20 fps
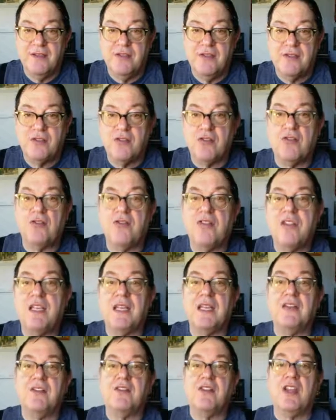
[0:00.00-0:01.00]
certain
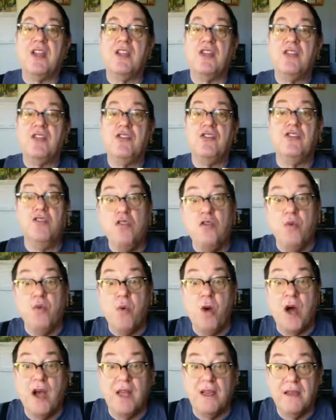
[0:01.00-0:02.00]
things that you
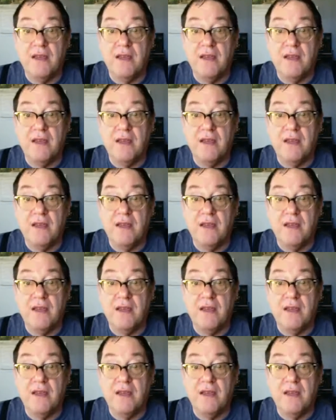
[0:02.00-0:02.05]
want.